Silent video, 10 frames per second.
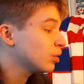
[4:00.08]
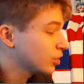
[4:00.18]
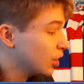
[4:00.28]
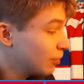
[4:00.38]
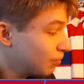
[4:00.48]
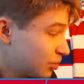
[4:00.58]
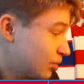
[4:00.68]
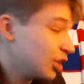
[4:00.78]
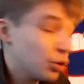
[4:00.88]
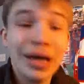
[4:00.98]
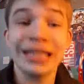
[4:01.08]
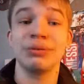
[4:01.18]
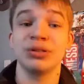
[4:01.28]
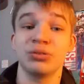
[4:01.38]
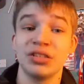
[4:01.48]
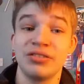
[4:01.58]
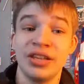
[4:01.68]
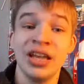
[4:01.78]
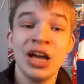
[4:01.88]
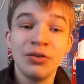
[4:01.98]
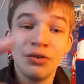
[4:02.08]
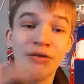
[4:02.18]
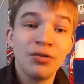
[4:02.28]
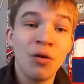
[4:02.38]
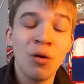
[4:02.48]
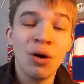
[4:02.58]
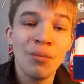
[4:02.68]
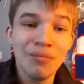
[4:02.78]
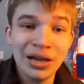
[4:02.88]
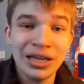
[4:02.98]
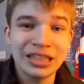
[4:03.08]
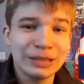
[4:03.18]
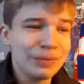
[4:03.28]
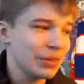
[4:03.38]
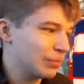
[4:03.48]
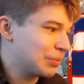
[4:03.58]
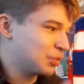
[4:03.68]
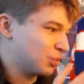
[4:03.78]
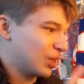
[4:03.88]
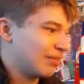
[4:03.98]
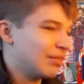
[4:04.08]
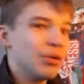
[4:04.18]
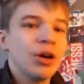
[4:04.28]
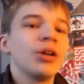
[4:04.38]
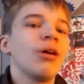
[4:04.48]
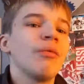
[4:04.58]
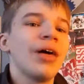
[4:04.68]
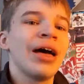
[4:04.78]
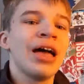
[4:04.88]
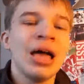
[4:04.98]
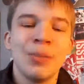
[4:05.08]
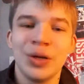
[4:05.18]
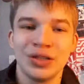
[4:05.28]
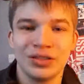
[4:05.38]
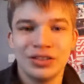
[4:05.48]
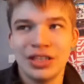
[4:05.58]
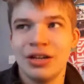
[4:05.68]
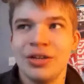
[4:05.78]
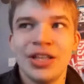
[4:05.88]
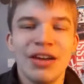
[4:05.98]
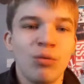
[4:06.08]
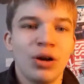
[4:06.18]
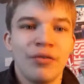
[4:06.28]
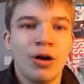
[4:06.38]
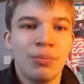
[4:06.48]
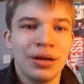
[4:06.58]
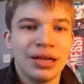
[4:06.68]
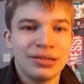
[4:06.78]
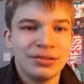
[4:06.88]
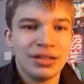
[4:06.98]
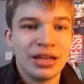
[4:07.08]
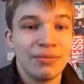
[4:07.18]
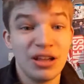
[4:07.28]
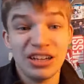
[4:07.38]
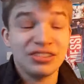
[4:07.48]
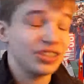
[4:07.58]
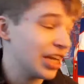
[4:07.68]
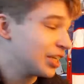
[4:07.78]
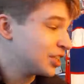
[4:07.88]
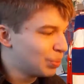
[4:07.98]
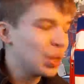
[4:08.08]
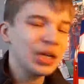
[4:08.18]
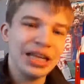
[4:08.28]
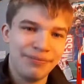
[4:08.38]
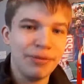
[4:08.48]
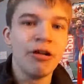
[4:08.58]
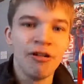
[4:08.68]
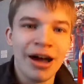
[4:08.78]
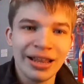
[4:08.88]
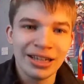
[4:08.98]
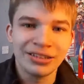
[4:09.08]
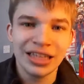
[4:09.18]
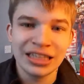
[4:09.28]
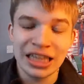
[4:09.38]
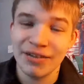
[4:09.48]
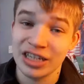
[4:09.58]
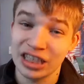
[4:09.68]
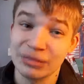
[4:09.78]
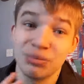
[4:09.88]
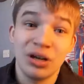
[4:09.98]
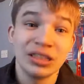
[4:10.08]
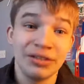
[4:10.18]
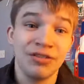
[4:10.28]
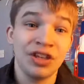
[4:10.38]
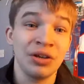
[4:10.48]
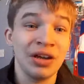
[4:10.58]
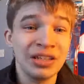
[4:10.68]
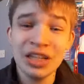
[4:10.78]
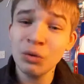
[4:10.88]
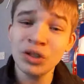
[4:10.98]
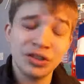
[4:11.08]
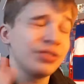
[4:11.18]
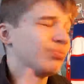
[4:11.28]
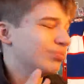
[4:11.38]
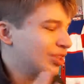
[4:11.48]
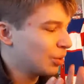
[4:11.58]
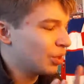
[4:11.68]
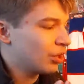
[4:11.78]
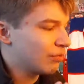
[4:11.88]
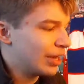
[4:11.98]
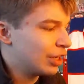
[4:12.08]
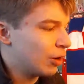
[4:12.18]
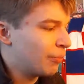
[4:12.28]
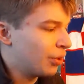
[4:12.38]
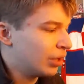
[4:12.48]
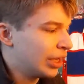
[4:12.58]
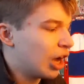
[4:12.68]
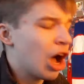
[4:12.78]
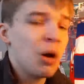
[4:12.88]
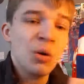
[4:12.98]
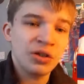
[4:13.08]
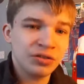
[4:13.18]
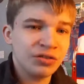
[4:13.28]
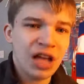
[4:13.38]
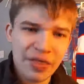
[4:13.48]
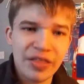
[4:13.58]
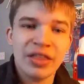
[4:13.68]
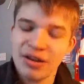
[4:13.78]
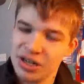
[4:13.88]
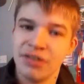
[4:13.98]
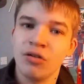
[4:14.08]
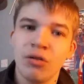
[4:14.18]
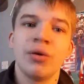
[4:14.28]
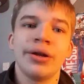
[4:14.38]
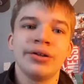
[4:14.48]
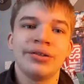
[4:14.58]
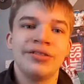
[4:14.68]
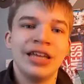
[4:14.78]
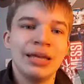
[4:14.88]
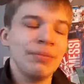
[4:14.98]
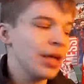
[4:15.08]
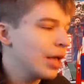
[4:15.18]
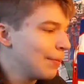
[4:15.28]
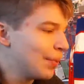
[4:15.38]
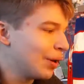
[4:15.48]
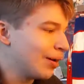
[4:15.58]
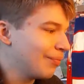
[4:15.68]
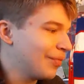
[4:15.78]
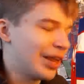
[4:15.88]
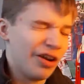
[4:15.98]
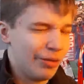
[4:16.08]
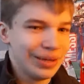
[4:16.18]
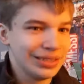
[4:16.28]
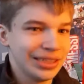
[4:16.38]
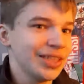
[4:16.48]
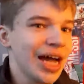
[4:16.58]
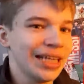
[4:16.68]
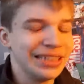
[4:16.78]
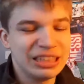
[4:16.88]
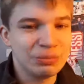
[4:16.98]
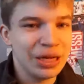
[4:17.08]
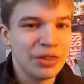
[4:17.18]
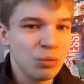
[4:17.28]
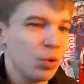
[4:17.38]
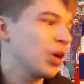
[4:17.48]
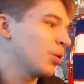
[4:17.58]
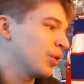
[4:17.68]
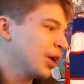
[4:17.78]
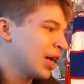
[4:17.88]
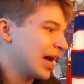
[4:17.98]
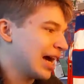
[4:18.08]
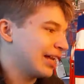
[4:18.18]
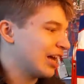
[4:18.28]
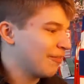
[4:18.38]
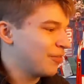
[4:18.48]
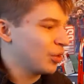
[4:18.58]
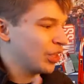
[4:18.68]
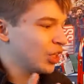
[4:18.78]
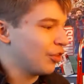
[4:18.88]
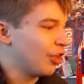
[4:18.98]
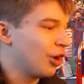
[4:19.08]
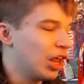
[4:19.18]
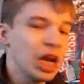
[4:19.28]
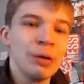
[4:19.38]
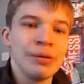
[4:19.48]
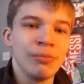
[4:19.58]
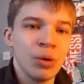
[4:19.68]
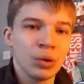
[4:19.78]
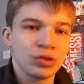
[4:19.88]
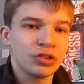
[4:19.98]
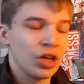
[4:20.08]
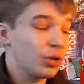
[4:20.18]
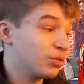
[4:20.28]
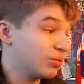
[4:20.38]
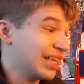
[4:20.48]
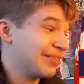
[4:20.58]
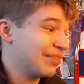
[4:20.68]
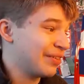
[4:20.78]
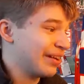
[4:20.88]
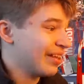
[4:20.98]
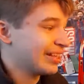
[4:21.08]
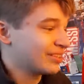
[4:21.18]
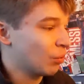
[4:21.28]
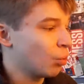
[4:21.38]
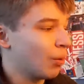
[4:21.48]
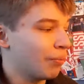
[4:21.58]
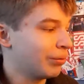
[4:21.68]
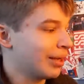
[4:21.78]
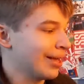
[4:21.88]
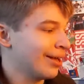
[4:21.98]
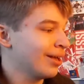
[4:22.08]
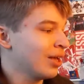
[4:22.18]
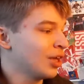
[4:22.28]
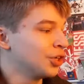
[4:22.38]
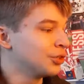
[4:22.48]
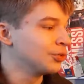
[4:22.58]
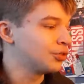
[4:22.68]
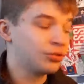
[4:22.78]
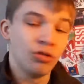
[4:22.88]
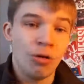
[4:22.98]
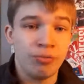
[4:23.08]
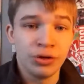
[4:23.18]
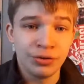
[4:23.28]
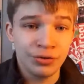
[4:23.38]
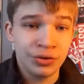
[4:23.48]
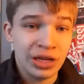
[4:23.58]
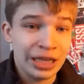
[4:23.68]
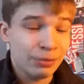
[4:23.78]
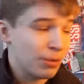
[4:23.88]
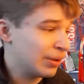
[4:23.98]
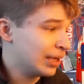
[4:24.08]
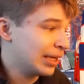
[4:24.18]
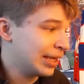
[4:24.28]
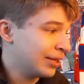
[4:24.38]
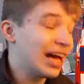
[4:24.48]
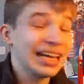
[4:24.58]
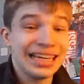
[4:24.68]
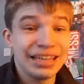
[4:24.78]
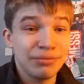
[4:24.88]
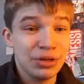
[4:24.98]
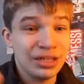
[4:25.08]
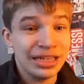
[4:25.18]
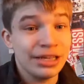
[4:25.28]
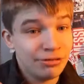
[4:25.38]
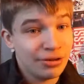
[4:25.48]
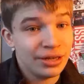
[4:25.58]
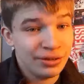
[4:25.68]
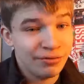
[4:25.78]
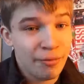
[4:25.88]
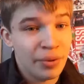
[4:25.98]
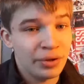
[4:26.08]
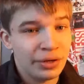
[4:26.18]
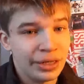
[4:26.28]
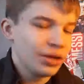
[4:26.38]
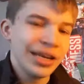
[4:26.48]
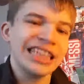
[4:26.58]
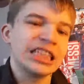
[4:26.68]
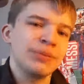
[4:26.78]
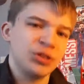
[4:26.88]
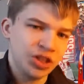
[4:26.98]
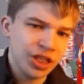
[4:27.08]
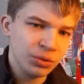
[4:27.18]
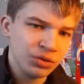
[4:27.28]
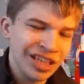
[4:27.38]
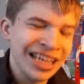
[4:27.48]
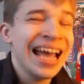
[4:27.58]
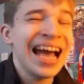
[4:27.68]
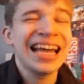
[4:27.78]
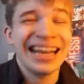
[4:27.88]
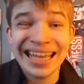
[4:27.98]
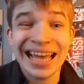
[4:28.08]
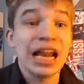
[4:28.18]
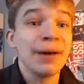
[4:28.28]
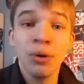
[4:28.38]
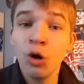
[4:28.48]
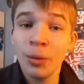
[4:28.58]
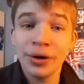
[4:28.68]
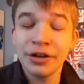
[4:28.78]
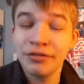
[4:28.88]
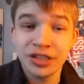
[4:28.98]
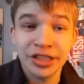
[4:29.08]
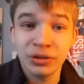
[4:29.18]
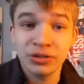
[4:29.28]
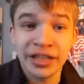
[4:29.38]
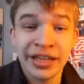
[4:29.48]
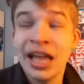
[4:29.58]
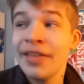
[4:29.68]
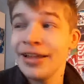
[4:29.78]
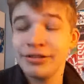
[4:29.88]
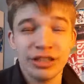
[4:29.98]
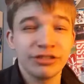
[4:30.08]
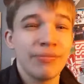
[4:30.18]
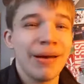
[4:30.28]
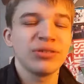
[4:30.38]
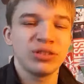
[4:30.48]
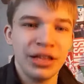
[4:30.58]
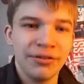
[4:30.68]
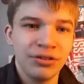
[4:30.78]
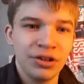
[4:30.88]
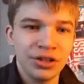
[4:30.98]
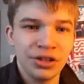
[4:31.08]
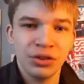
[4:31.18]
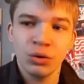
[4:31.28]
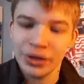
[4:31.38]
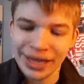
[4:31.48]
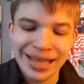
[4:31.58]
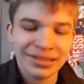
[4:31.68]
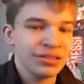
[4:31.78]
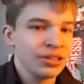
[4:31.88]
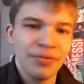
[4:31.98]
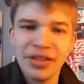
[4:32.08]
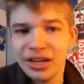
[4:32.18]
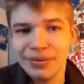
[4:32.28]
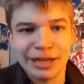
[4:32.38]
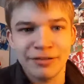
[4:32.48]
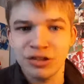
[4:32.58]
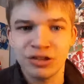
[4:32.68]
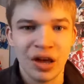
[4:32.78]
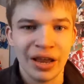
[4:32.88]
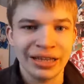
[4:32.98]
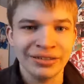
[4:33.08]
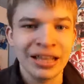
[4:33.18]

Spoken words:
going the other way to Bristol City for 4 million. So there is some kind of deal going on there because, you can have one of our players in exchange. Burnley have been alright this season. They've actually surprised a few, and they always go under the radar, Burnley. I think they actually have got quite a good team, but they're not the most exciting team to play in the world, and I feel they could have done a little bit more. So, given the fact they only signed 1 player who's not proven in the Premier League, I'm going to give them a D grade for Burnley. Next up is Chelsea, and again, a poor window for Chelsea. Their transfer ban was lifted, and you thought, yes, they're going to make a few signings.